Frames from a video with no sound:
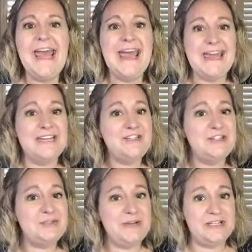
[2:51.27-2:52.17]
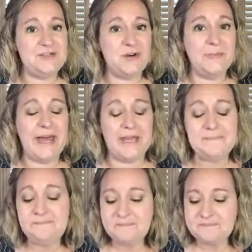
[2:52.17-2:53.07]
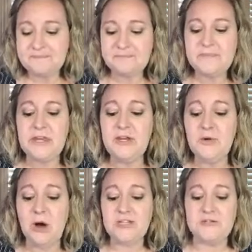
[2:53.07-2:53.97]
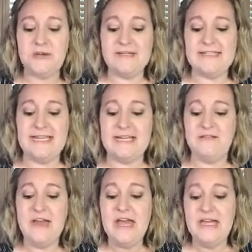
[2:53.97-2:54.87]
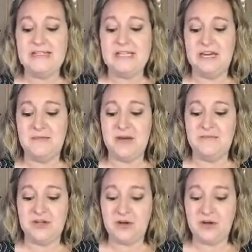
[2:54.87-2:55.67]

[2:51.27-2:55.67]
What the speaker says: and Sweet Sorbet. You also receive some of the